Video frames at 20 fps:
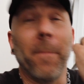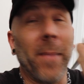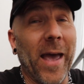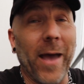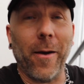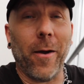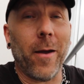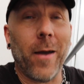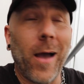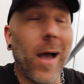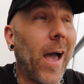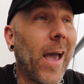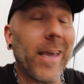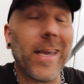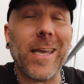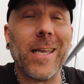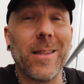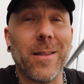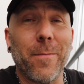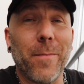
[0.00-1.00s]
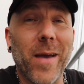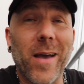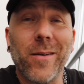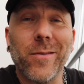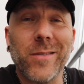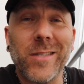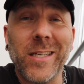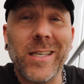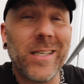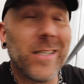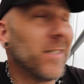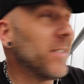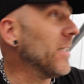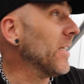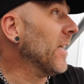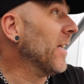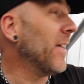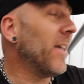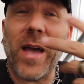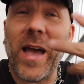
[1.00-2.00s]
Hiking the mountains.
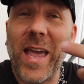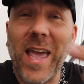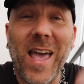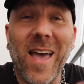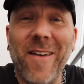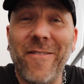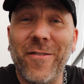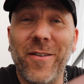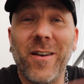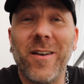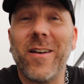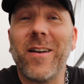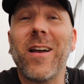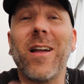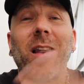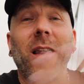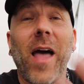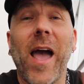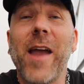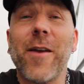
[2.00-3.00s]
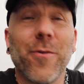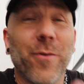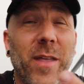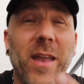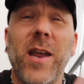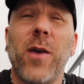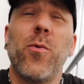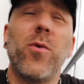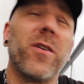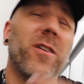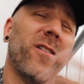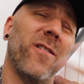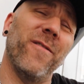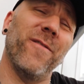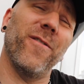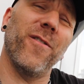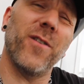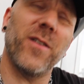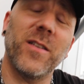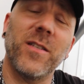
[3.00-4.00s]
I have a glider that I want to
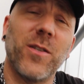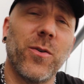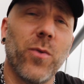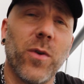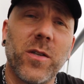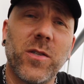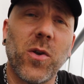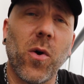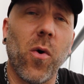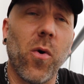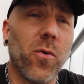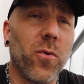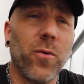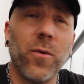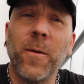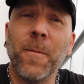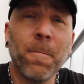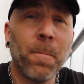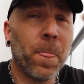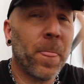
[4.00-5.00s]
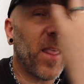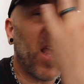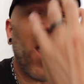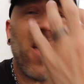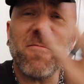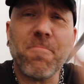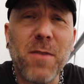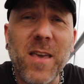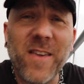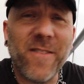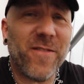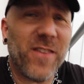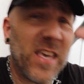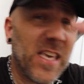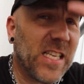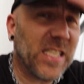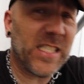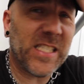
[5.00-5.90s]
convert into a total FPV